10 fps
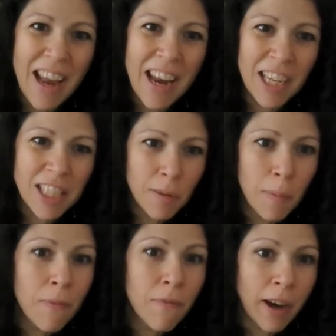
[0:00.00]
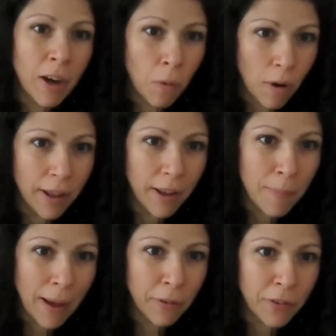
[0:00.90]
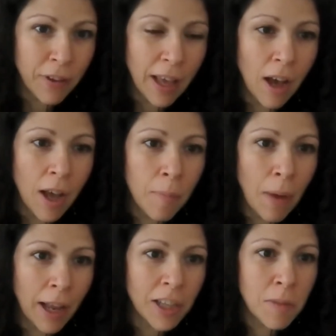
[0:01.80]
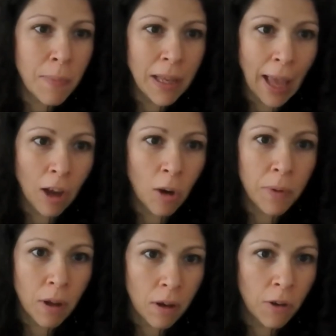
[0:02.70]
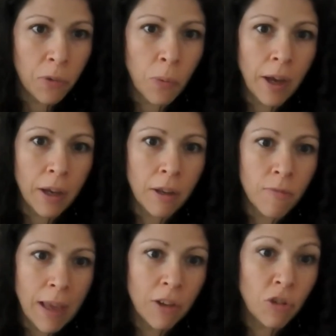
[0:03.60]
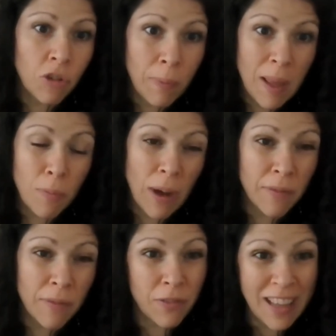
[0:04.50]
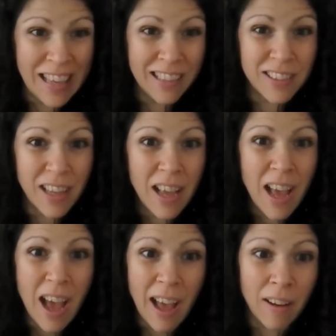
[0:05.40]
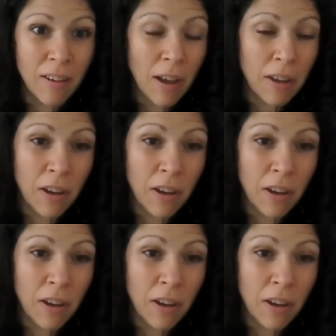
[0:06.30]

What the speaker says: And actually we've been very quiet about it, and actually been getting on with the hard work of making sure people have enough to eat and,